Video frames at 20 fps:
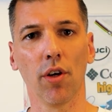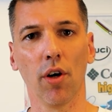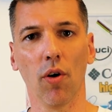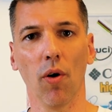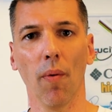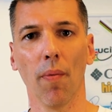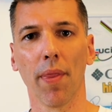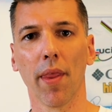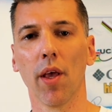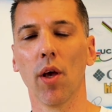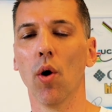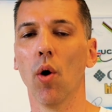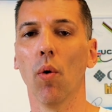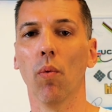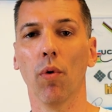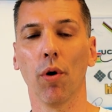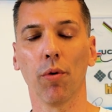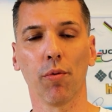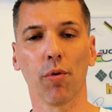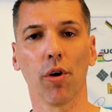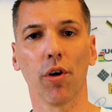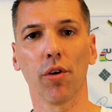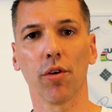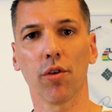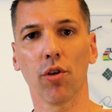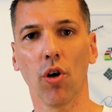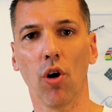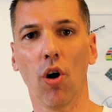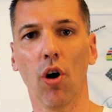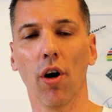No, what we're going
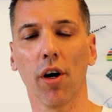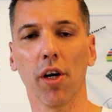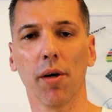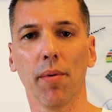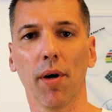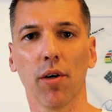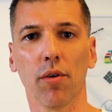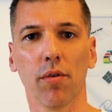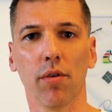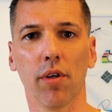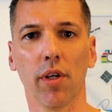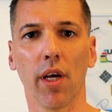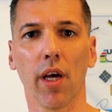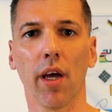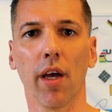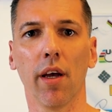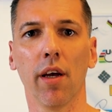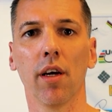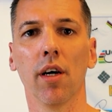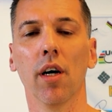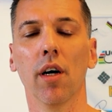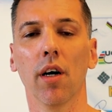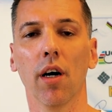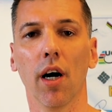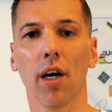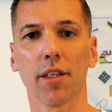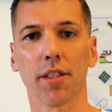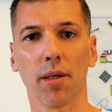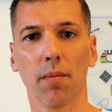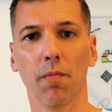to talk about today
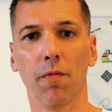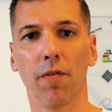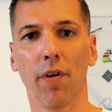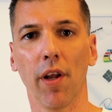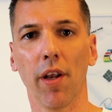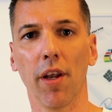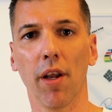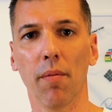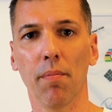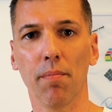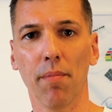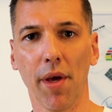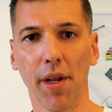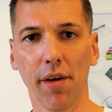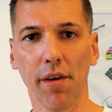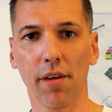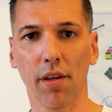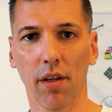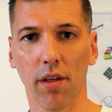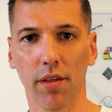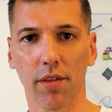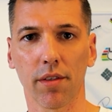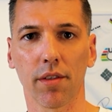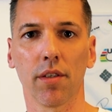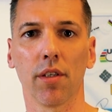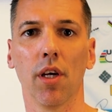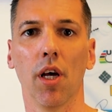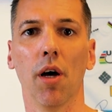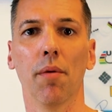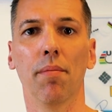are some
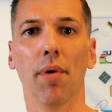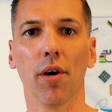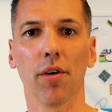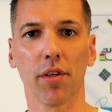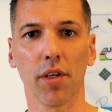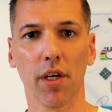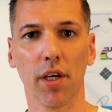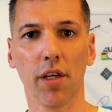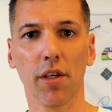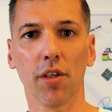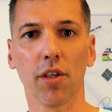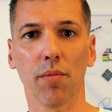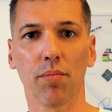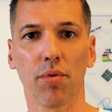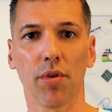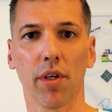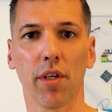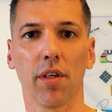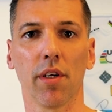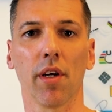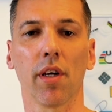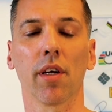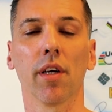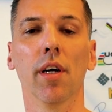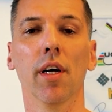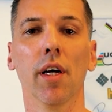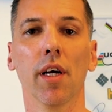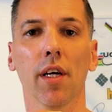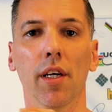fundamentals about interpreting